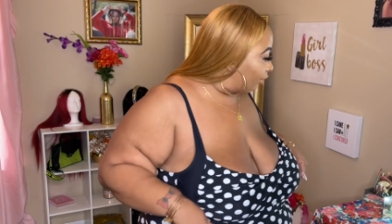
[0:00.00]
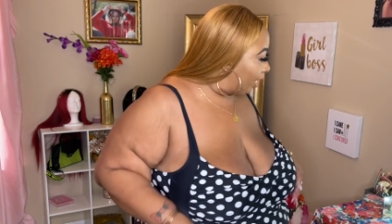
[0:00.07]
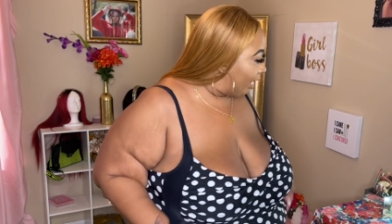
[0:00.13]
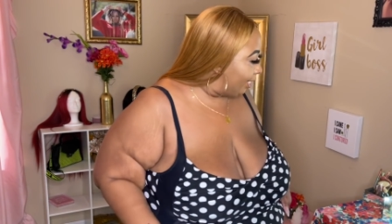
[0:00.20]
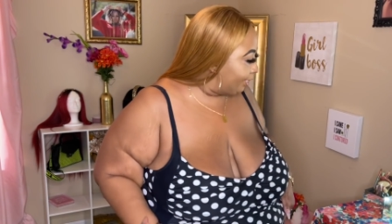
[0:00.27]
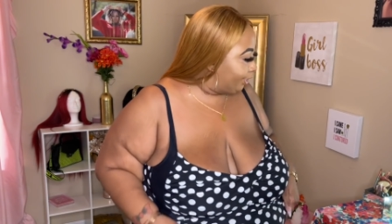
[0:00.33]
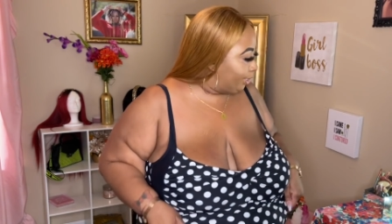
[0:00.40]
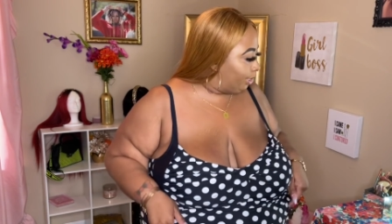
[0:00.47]

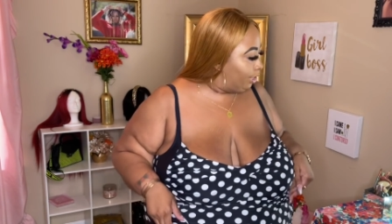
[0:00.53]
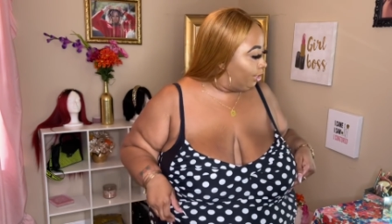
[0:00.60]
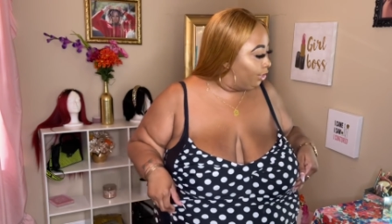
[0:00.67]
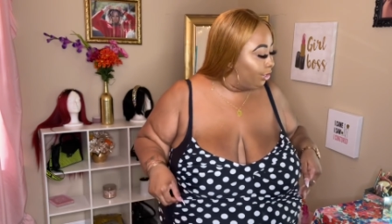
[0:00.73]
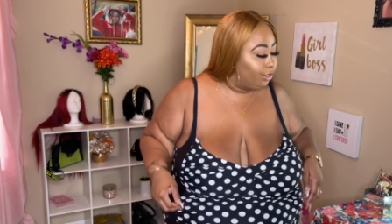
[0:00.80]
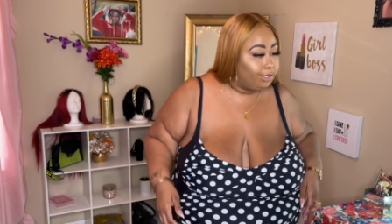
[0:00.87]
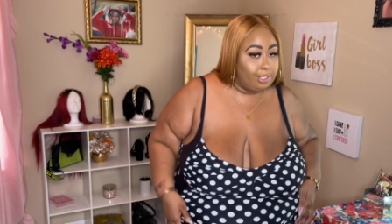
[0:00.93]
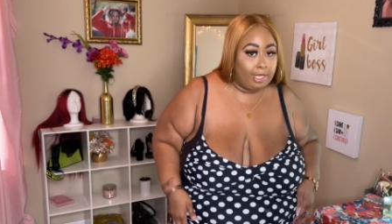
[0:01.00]
has the,
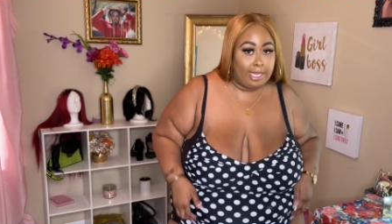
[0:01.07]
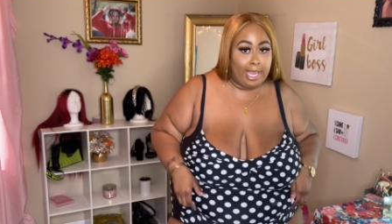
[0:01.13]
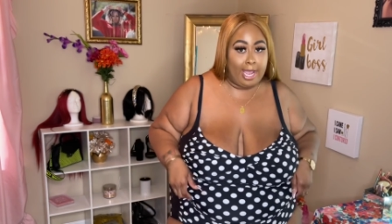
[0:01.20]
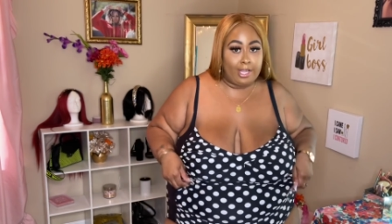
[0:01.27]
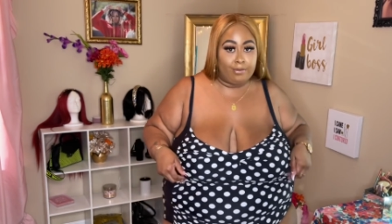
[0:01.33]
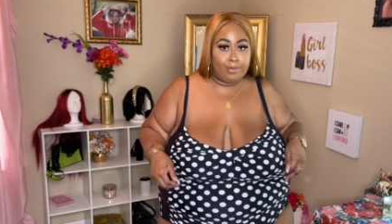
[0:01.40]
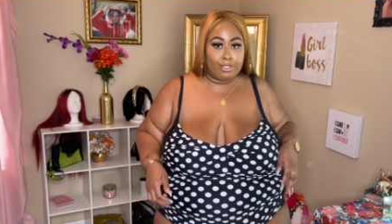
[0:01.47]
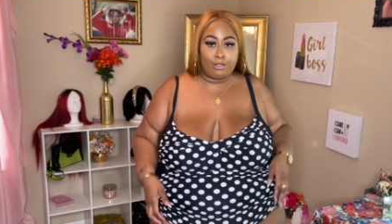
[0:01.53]
the
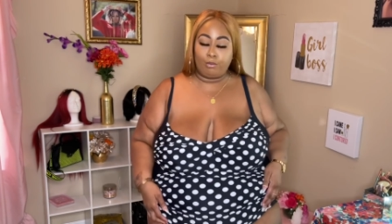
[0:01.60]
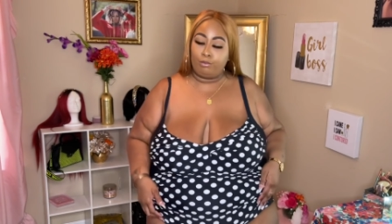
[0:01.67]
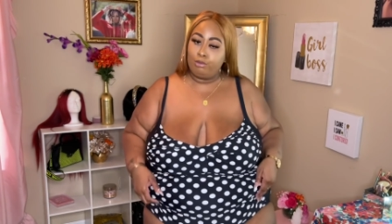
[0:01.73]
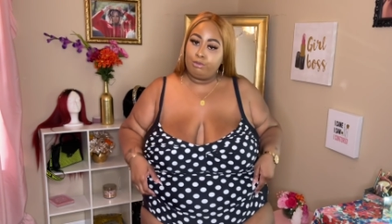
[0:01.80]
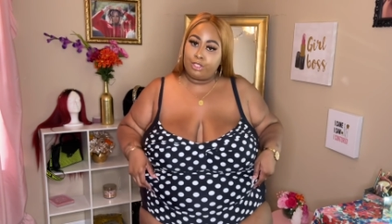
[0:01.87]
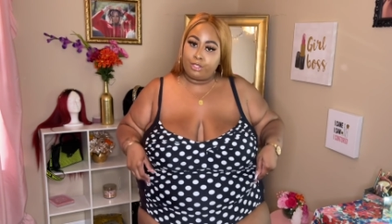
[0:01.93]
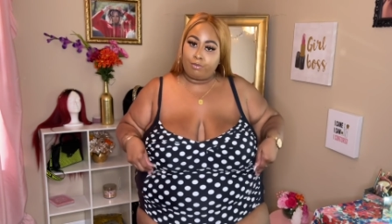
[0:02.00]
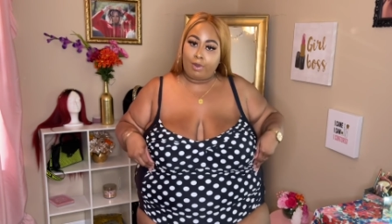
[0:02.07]
gathering, the
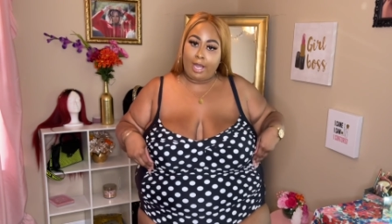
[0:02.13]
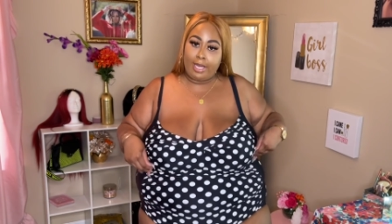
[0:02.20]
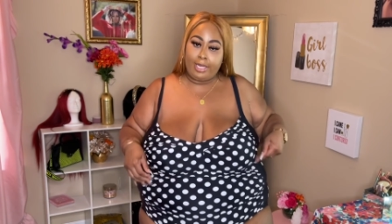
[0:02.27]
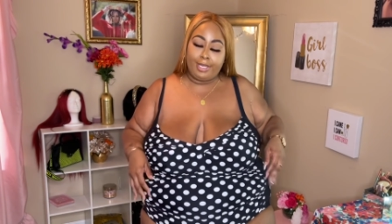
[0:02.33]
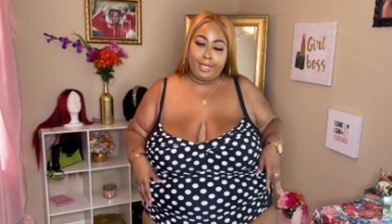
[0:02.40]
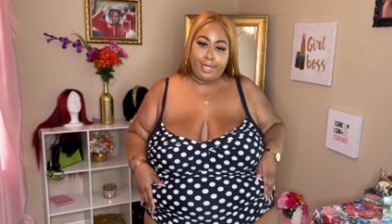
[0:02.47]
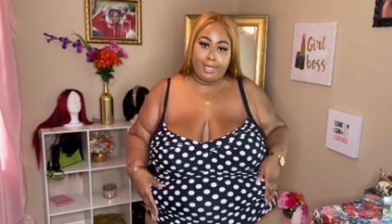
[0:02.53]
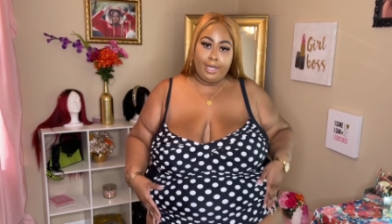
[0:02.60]
ruching right
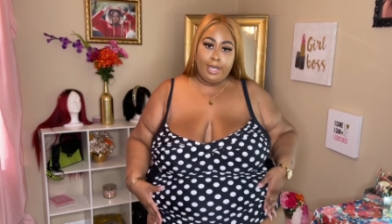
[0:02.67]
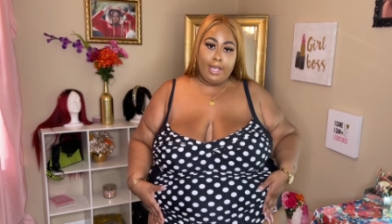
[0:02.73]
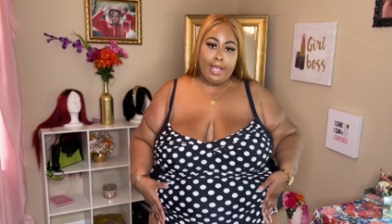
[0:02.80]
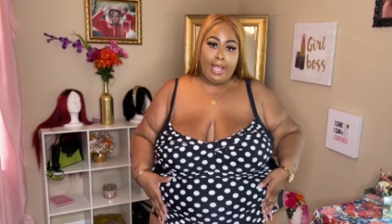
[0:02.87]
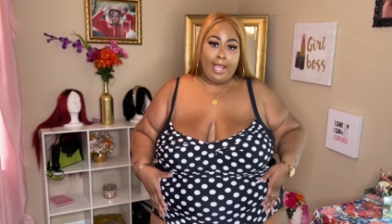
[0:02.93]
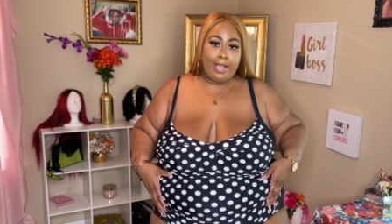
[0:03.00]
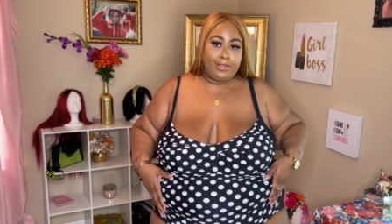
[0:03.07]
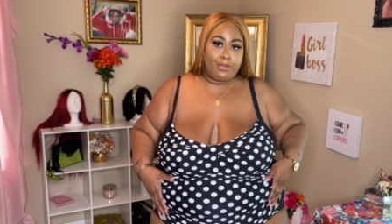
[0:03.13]
here
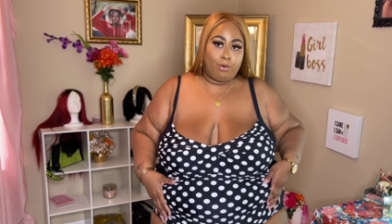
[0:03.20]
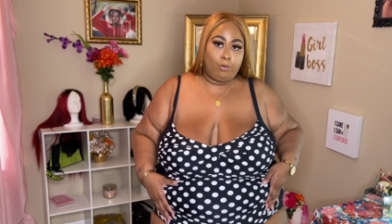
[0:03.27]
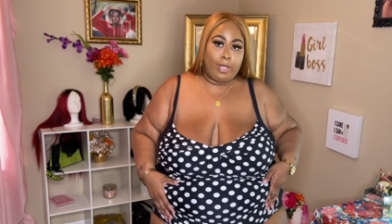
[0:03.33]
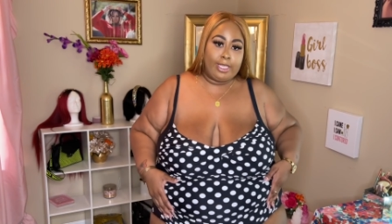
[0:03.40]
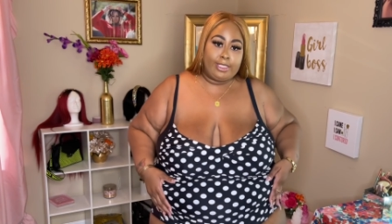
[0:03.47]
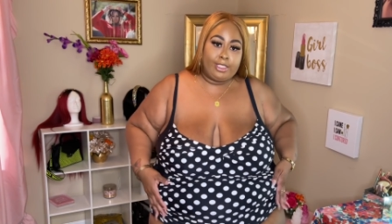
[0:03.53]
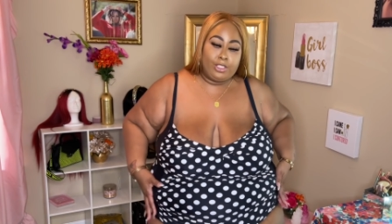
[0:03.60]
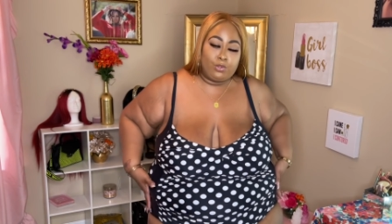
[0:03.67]
at the
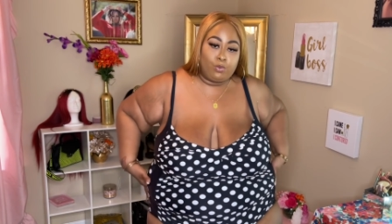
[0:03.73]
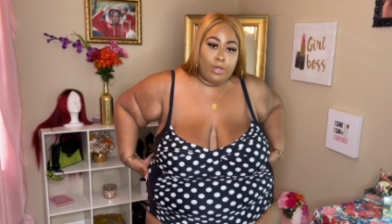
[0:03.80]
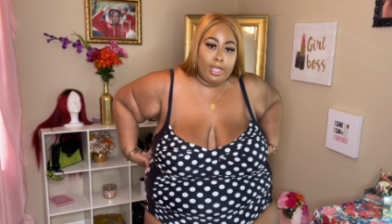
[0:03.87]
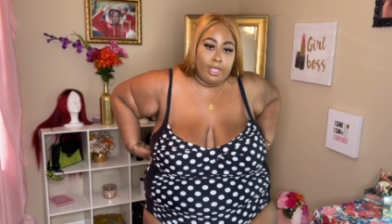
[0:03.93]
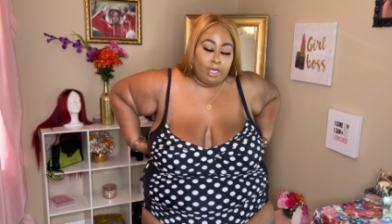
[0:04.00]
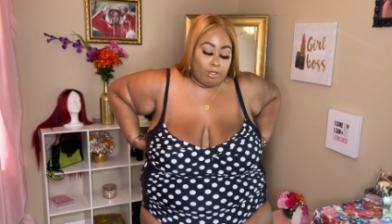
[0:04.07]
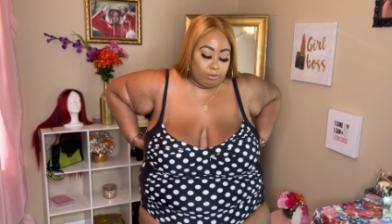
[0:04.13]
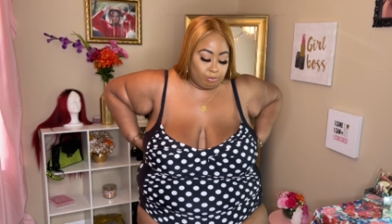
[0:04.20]
waist as
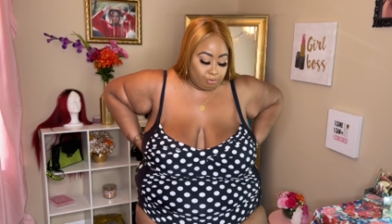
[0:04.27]
well.